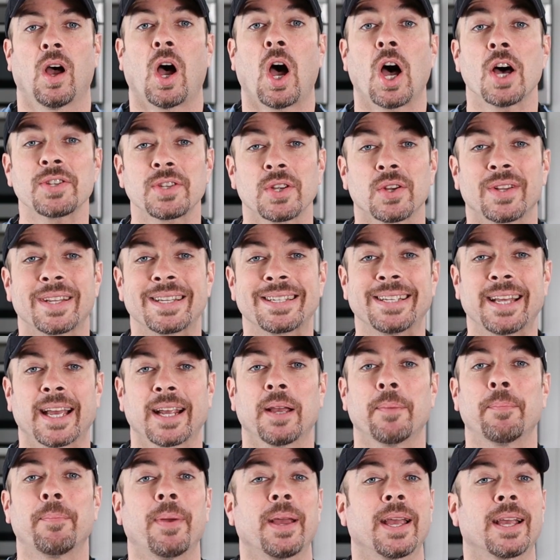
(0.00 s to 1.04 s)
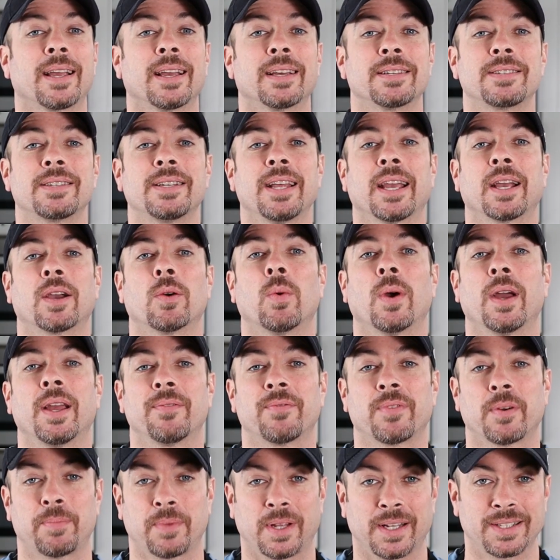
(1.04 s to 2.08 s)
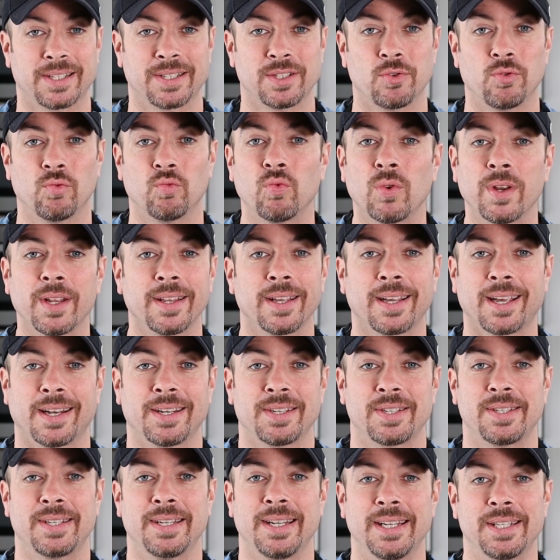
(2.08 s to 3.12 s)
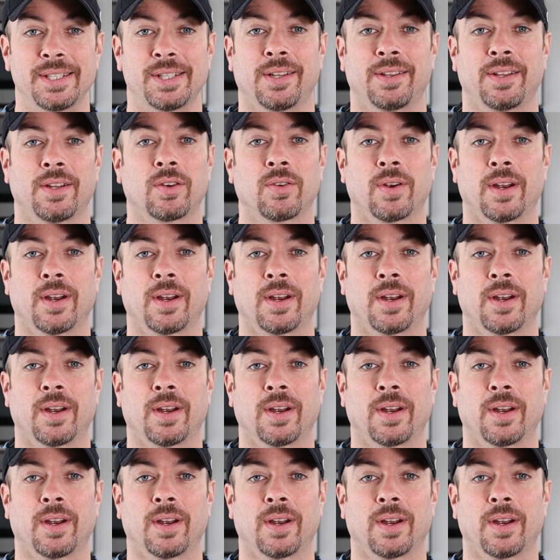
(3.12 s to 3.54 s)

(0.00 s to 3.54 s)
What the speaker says: Also, the second biggest takeaway from this is you really got to season the